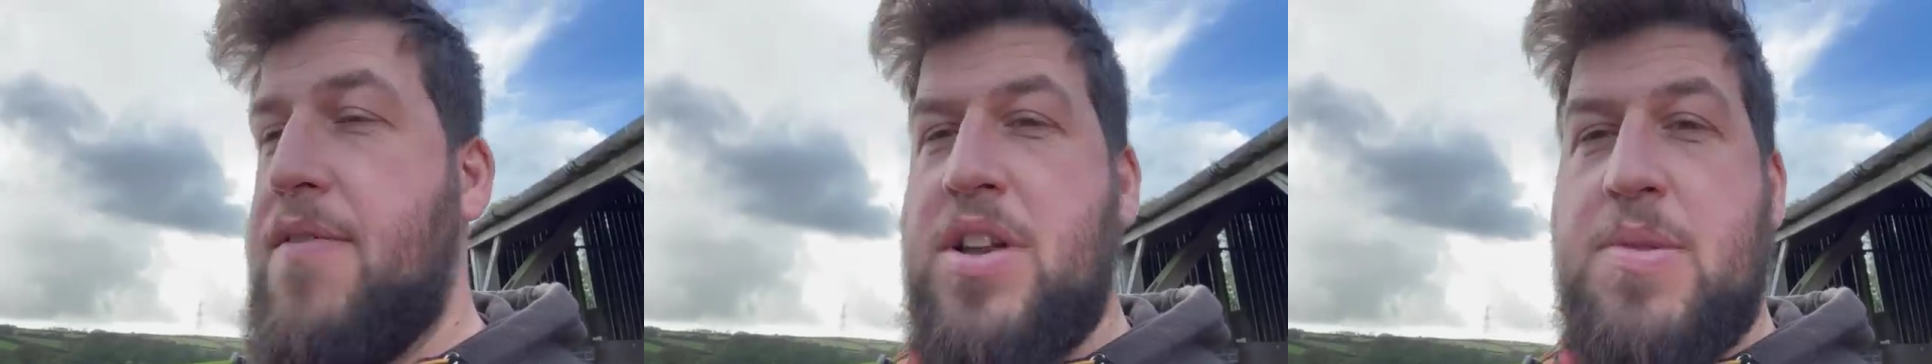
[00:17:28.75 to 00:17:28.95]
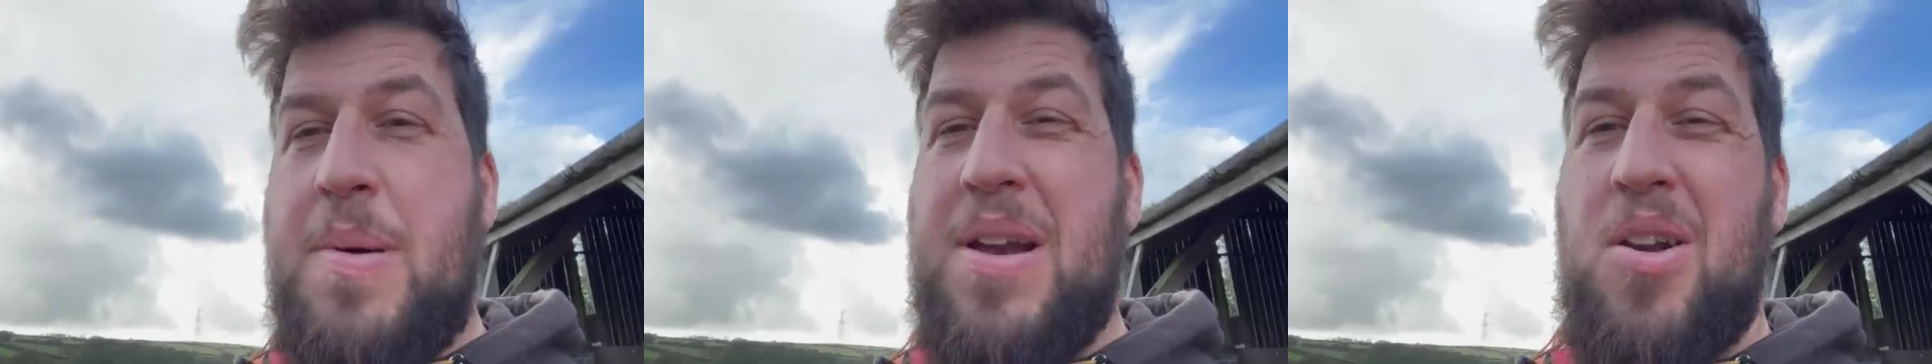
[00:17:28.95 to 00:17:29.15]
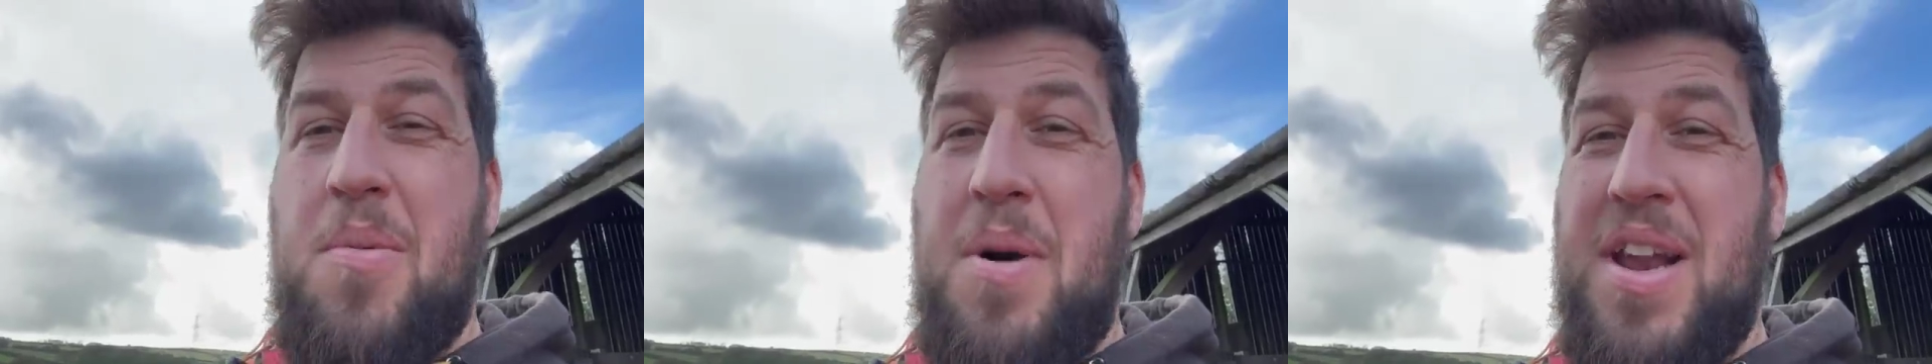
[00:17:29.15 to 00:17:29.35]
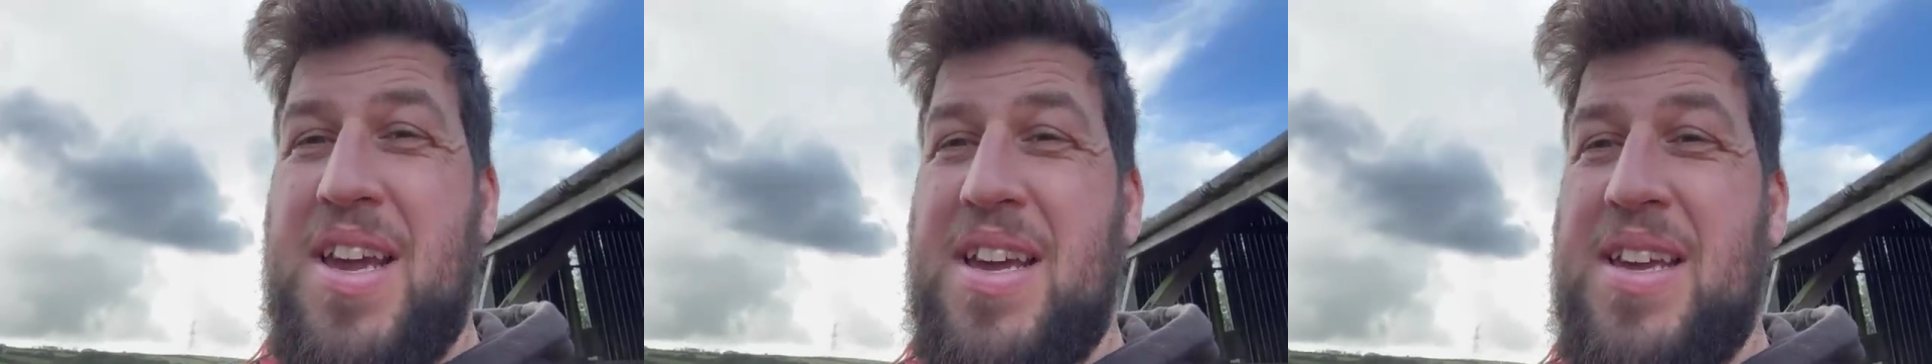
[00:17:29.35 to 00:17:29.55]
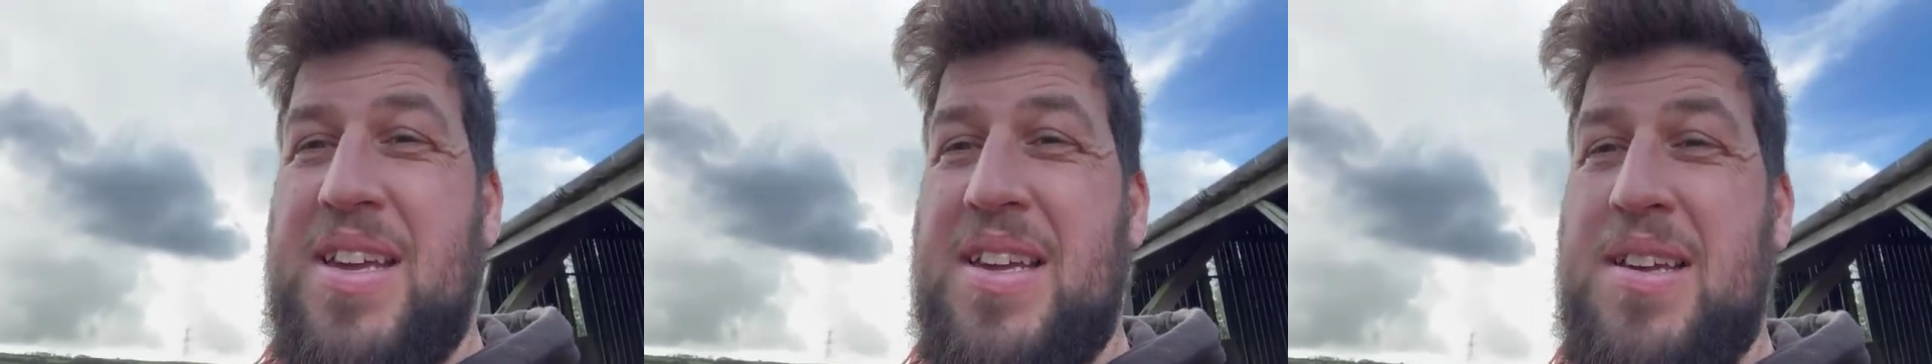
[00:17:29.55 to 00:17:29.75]
to spend a lot of money,
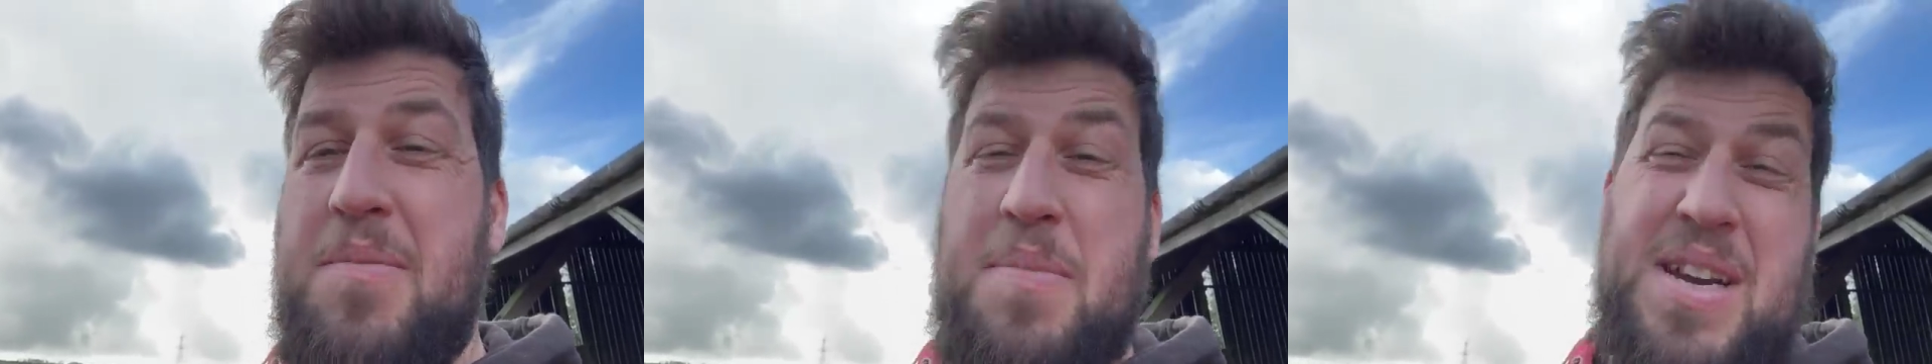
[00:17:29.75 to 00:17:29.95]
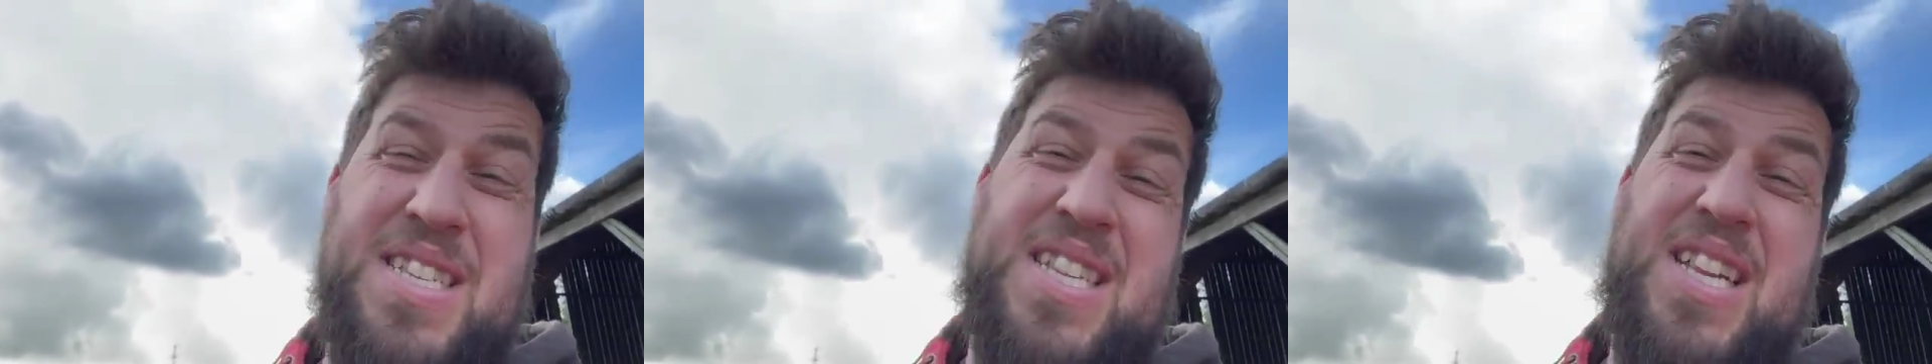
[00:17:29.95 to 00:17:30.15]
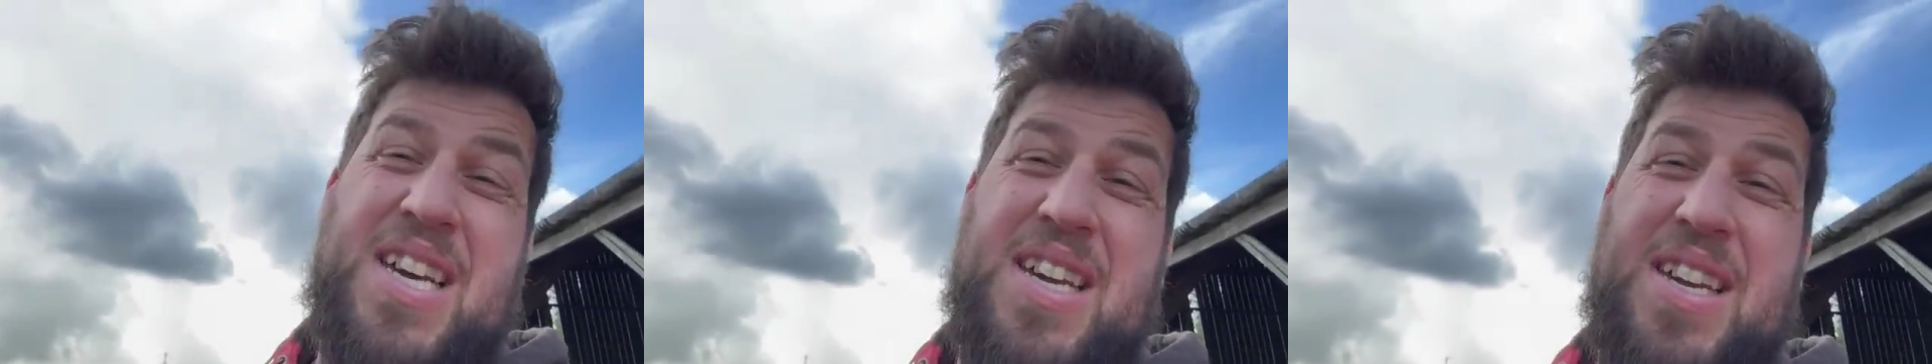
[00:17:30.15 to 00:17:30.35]
basically.